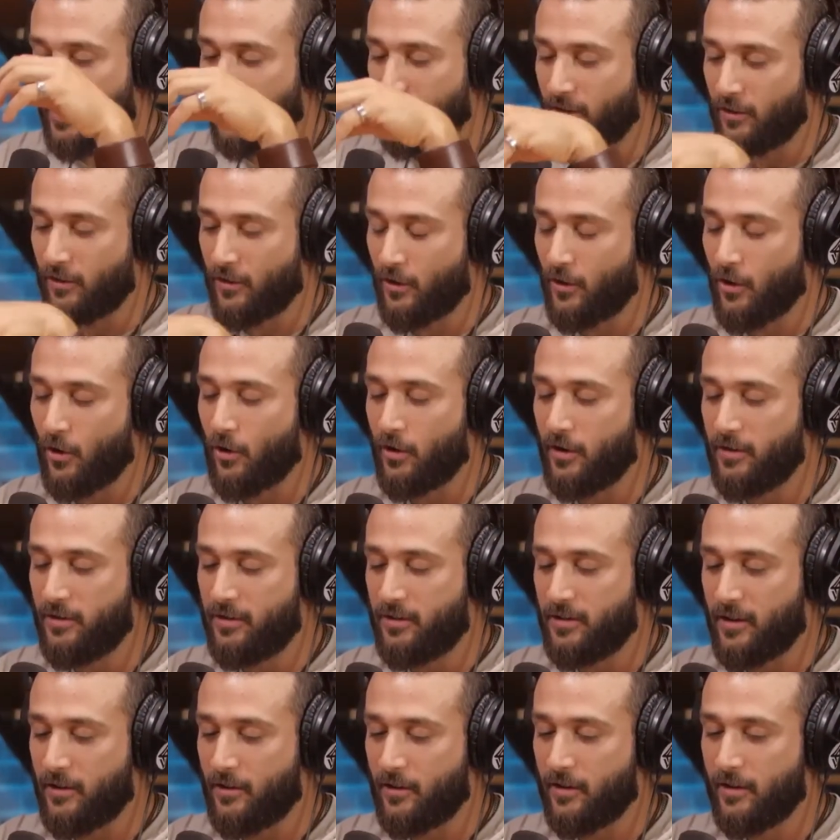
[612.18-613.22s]
going to the garden
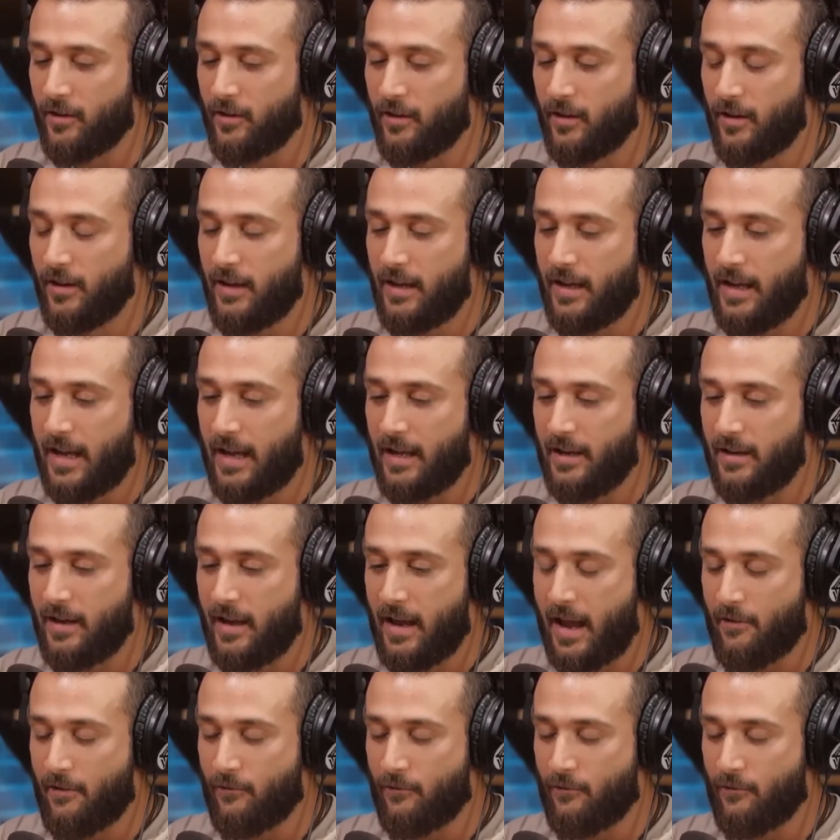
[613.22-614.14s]
center and